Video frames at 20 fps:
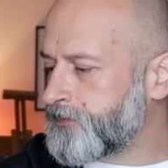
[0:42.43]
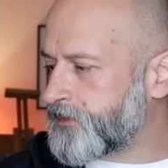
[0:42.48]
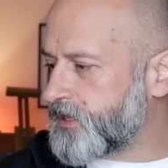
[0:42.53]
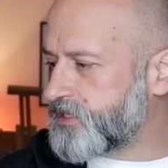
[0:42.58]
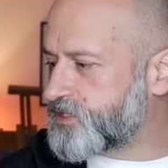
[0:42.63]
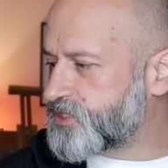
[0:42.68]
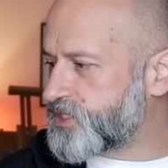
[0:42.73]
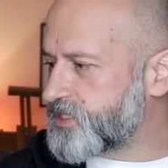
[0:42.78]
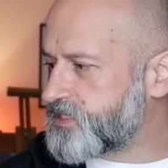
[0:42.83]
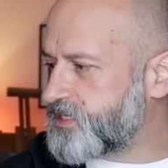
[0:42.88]

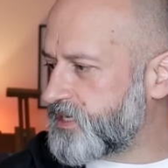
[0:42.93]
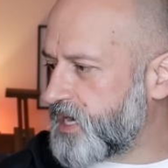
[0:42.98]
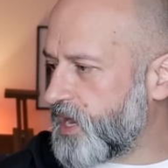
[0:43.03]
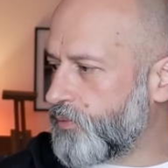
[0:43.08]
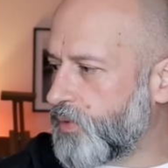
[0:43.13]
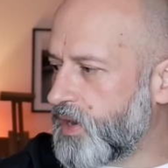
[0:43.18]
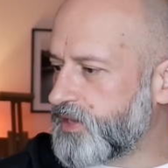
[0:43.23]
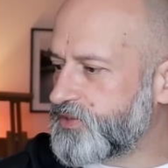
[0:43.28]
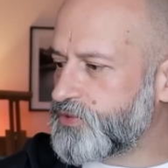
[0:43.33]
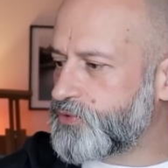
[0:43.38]
It's just that I
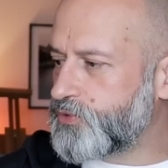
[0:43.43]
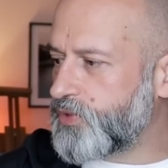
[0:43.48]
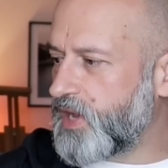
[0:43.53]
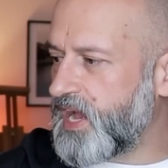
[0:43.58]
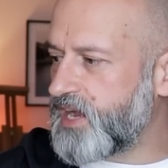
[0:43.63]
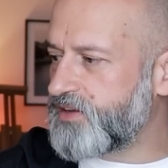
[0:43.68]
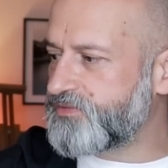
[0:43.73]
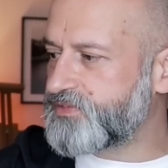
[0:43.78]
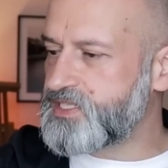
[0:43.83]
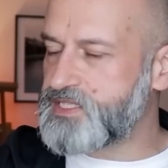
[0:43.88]
wanted to
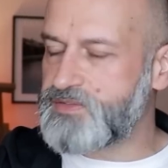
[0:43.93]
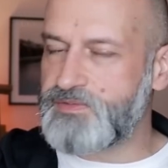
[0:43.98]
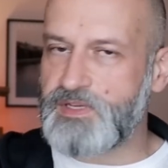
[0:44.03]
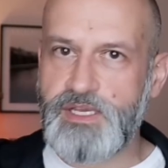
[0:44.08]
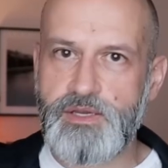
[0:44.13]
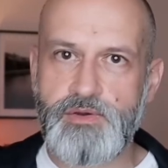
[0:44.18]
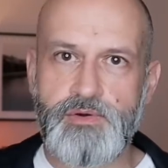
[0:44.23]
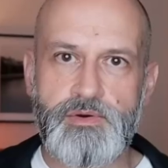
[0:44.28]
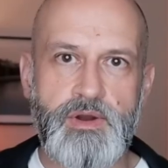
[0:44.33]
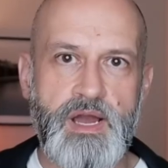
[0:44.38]
have this
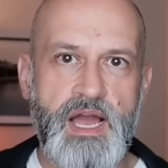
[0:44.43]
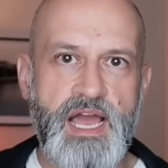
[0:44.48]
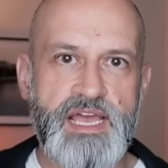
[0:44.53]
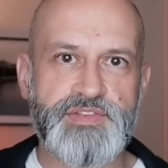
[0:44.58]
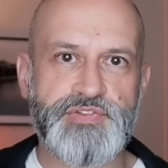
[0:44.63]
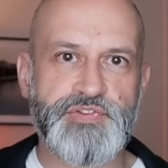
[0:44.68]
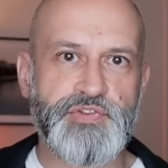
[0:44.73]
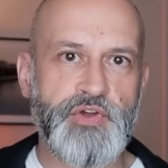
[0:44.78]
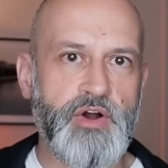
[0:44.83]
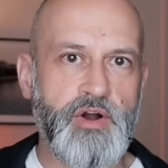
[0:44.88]
video. I
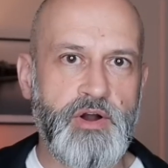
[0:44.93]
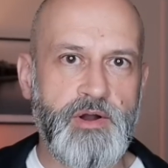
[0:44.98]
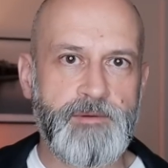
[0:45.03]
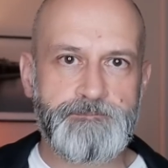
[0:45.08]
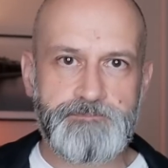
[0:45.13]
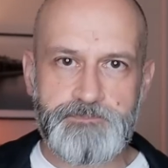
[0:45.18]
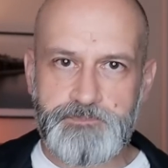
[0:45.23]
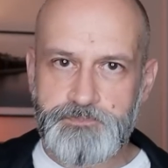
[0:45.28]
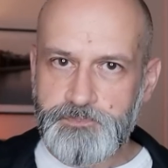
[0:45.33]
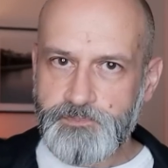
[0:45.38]

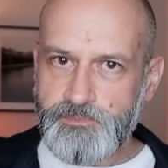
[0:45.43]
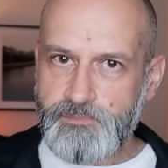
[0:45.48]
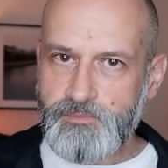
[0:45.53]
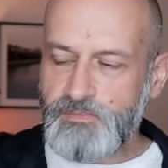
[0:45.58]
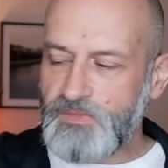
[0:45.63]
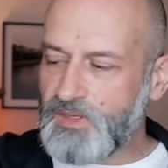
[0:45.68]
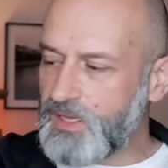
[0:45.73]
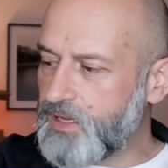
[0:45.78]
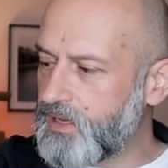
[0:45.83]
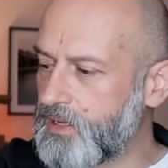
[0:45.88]
saw
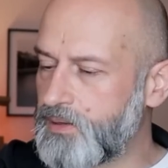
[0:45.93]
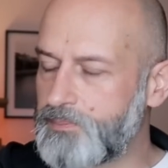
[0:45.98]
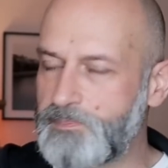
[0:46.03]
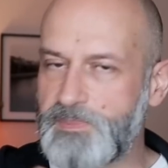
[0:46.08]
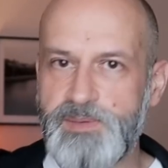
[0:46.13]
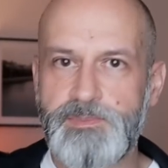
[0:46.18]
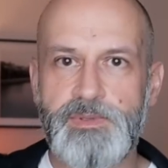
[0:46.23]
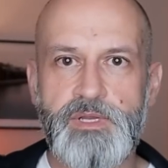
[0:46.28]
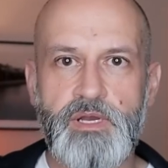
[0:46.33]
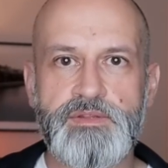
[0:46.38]

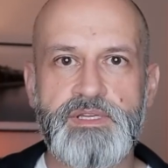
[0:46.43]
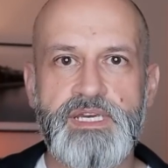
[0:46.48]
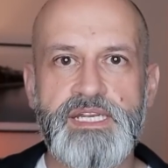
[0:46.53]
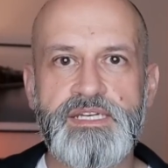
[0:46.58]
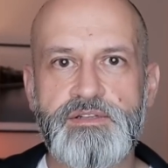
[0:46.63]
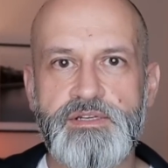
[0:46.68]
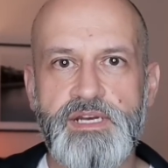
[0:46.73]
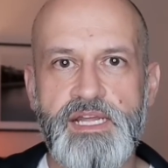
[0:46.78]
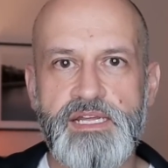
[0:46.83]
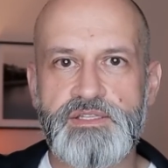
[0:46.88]
people on the
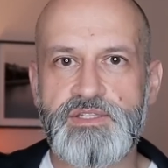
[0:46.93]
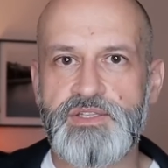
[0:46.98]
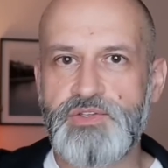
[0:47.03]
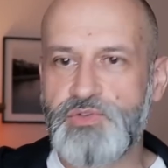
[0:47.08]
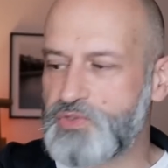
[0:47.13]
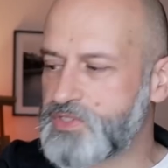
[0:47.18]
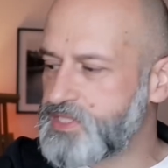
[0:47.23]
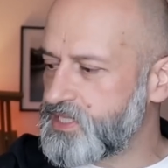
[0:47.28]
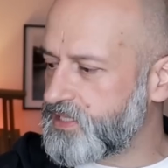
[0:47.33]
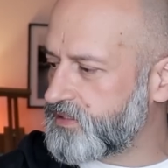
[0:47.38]
internet
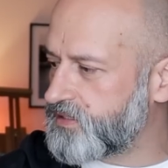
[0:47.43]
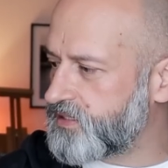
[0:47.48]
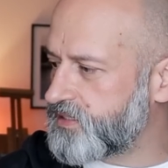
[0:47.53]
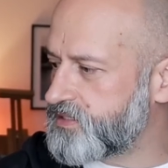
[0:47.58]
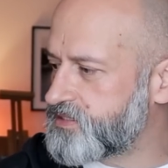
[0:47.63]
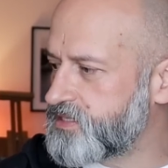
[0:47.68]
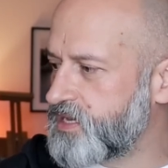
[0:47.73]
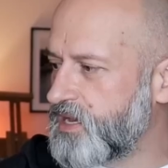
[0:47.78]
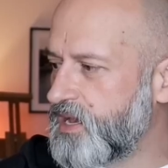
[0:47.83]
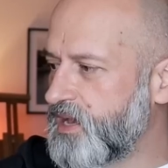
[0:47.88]
using
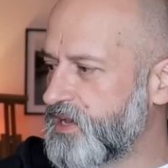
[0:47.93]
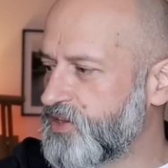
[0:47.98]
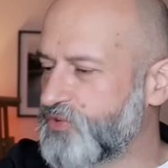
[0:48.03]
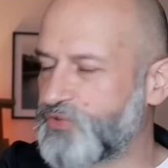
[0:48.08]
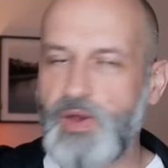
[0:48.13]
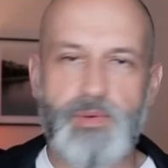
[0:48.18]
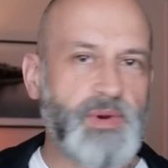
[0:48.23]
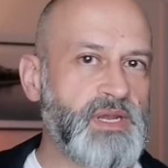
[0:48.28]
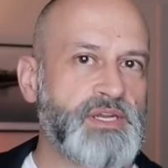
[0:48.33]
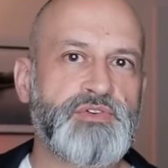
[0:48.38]
this,
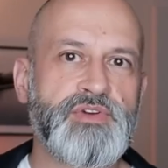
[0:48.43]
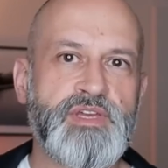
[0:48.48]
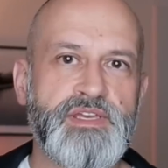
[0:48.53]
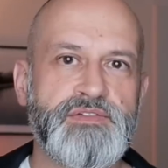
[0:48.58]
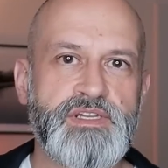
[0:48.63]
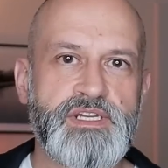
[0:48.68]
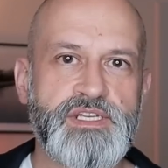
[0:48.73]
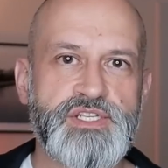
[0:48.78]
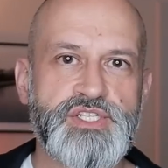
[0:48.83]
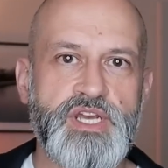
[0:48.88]
so I wanted to
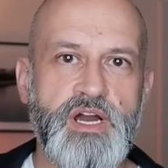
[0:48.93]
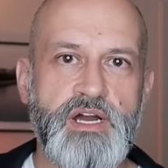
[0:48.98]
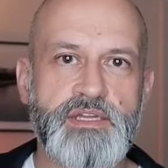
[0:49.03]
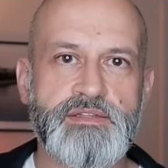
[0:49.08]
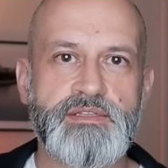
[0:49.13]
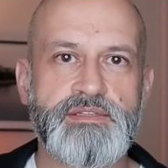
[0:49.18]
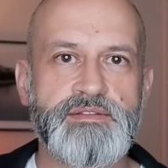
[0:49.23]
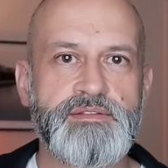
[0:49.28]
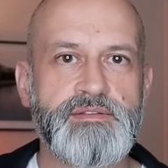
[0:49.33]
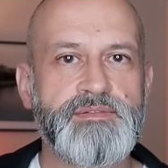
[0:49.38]
give it a
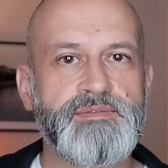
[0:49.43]
shot.